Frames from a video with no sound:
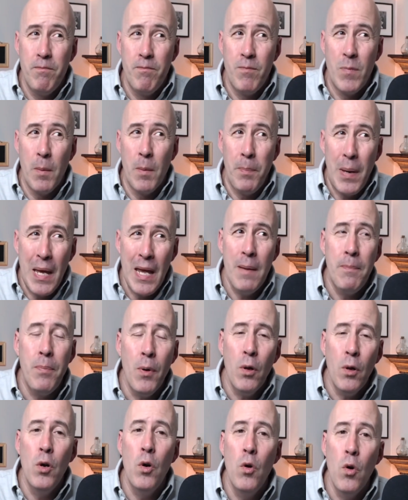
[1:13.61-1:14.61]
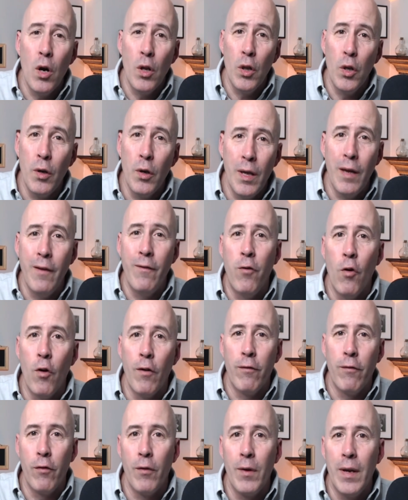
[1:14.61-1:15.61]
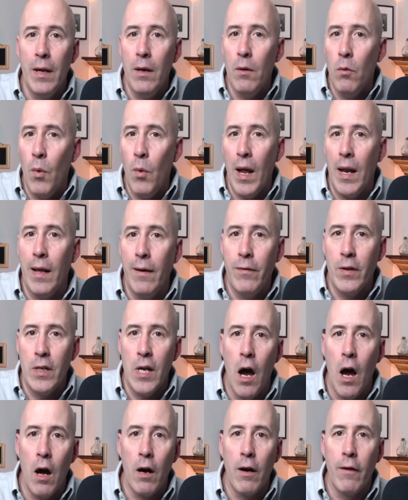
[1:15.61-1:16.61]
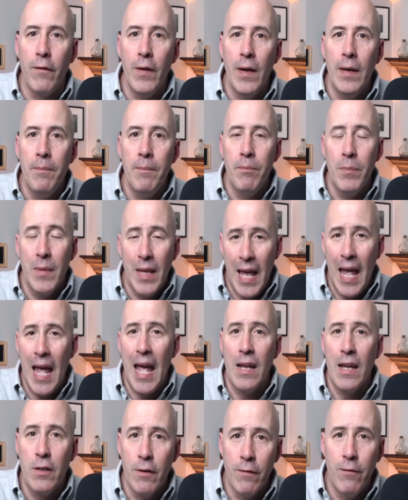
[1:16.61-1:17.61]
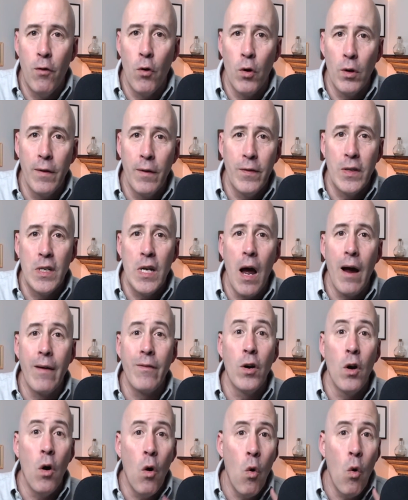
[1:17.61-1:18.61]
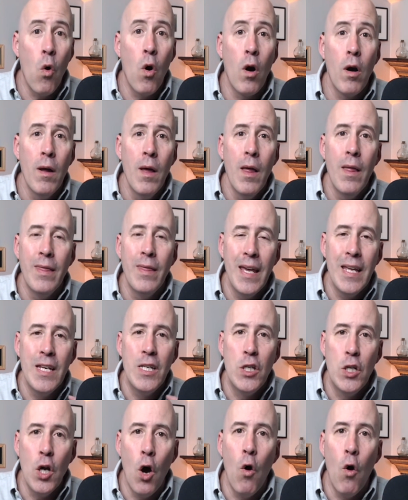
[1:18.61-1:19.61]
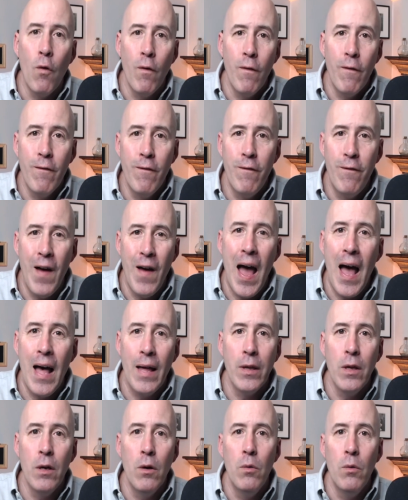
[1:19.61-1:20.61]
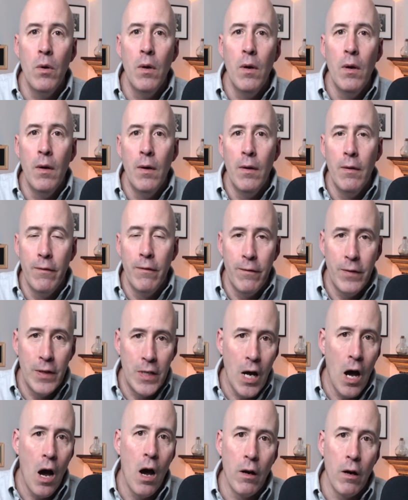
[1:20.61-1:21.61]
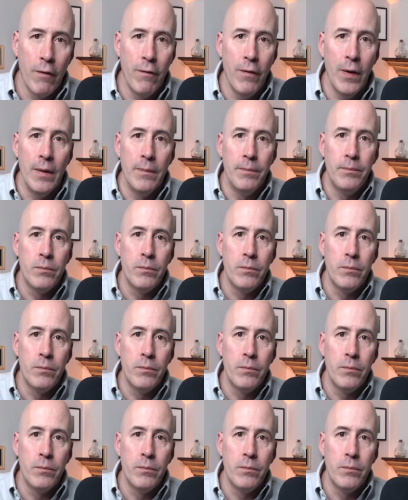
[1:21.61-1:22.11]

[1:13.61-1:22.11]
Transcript: the people who are looking for free wedding photography can't afford the photographer or they don't value photography